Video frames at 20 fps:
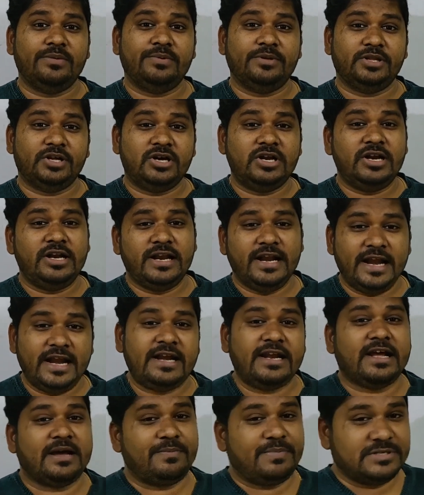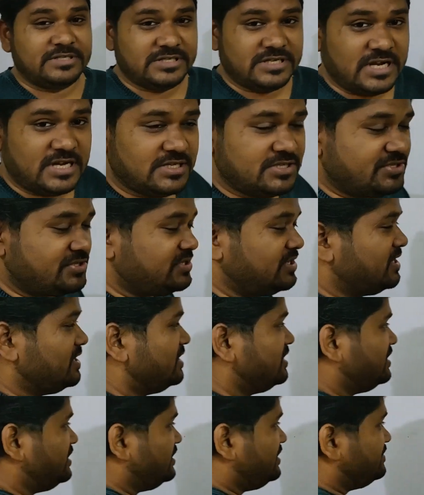be the net capacitance?
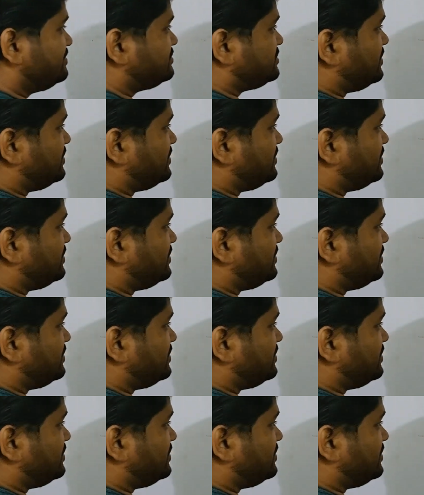If